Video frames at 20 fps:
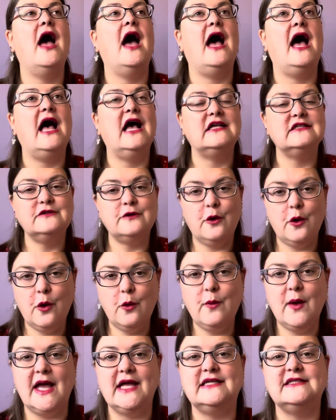as
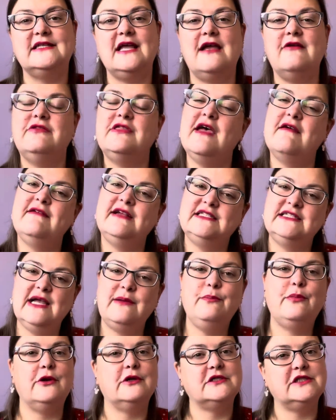always, if there is a
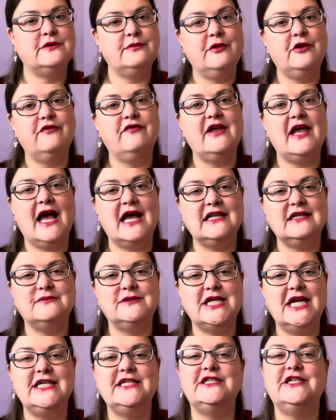book to movie
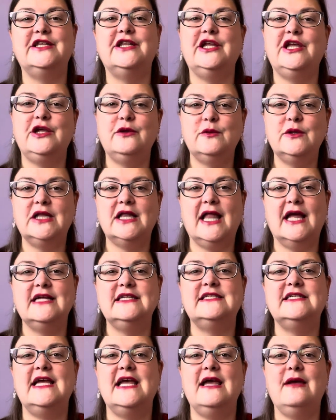adaptation that you would like
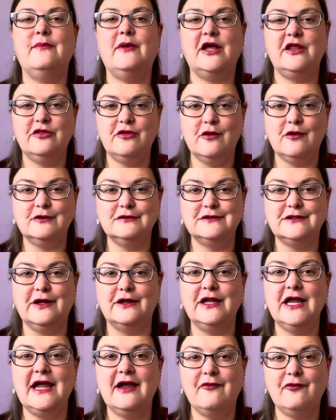to hear my thoughts
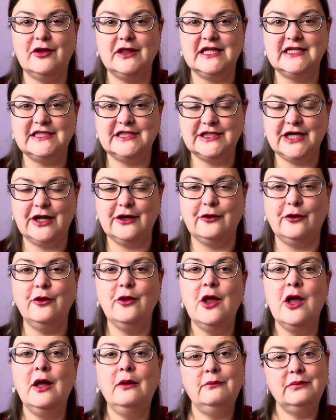on here on this channel,
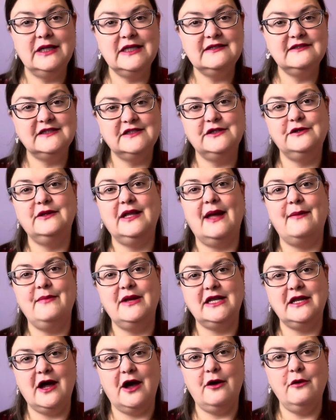please do let
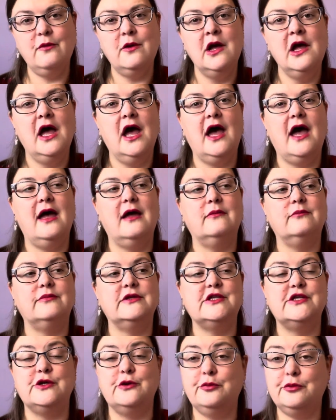me know.
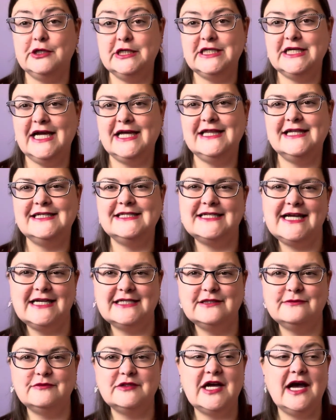But do appreciate that it
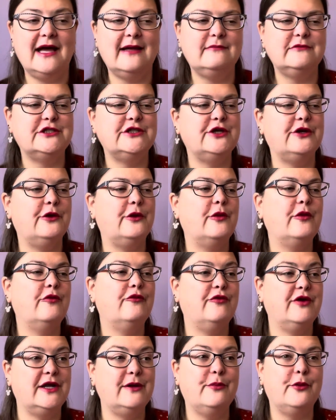takes some time to
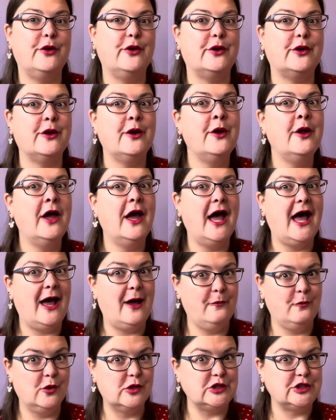read a book
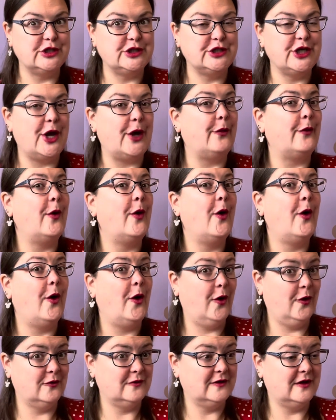and watch a show
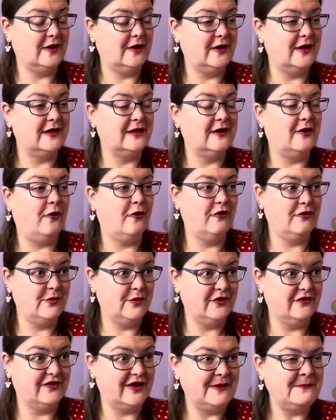or a
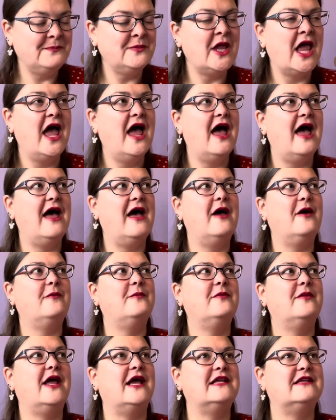movie.
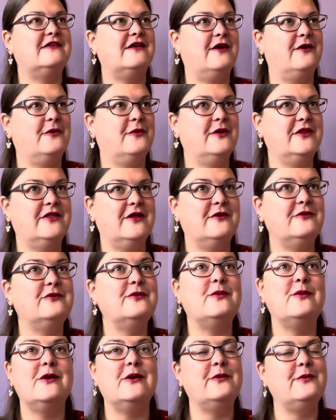So those
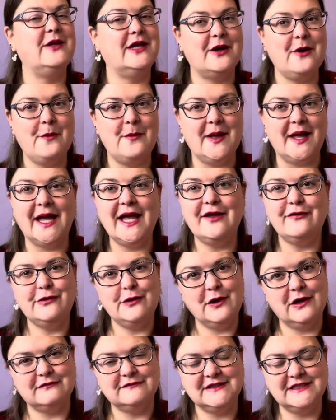will be coming if you
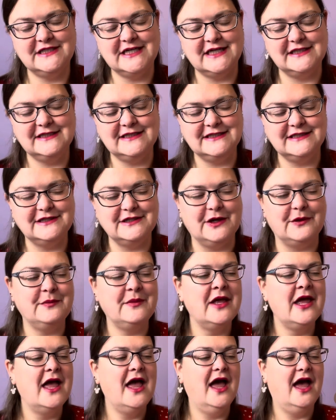have suggested some.
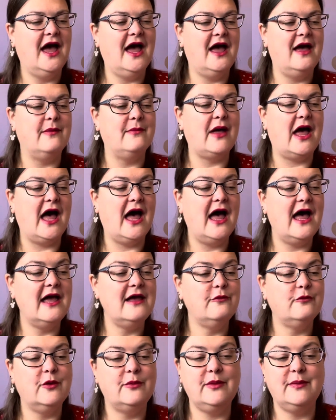
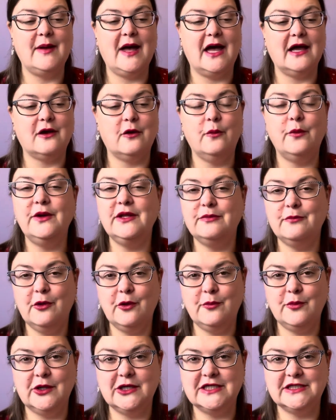I will be back with more
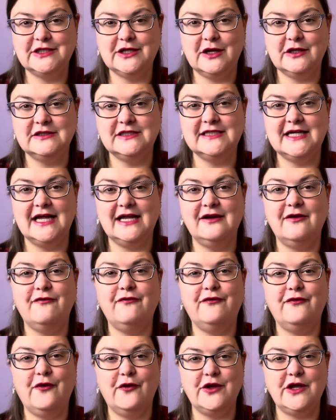bookish content
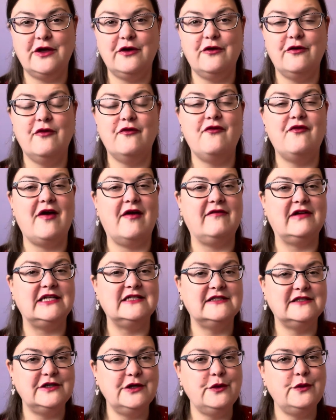for you very
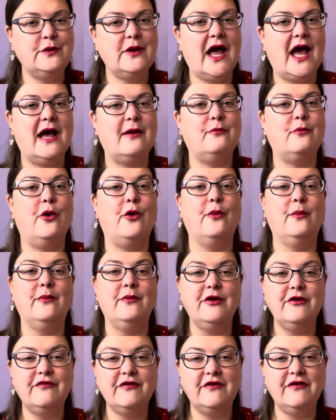soon and more
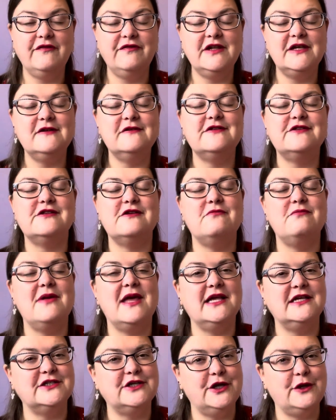movie reviews. So
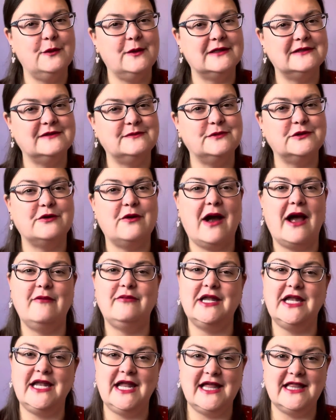make sure you are subscribed
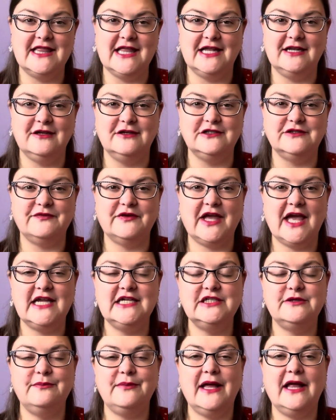and hit that
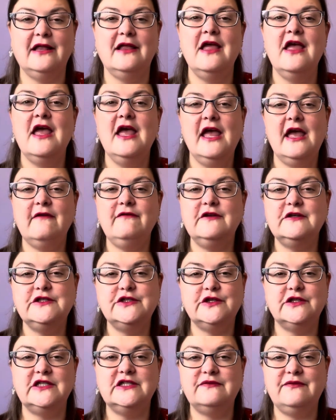notification bell. If you
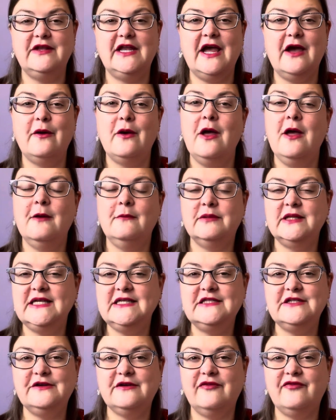enjoyed this video, please
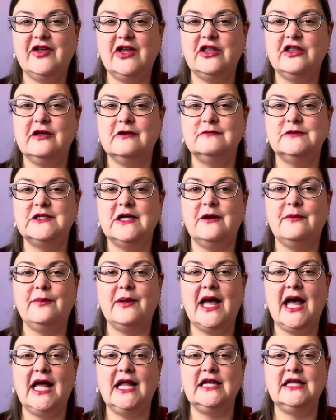do give it a thumbs up,
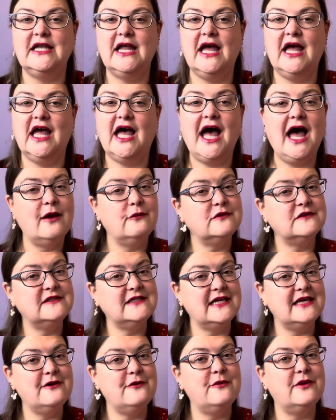and I will
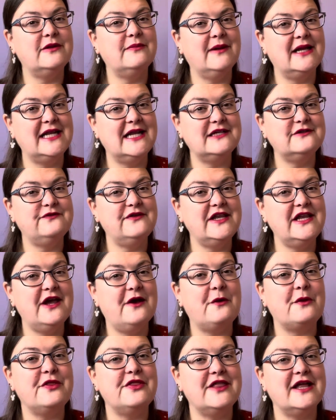see you with my next
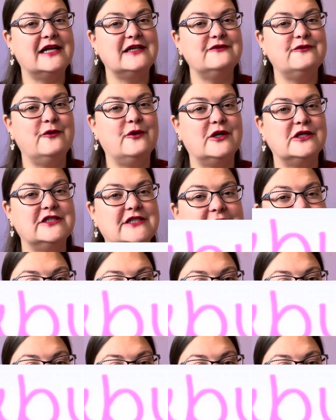video. Thanks for watching.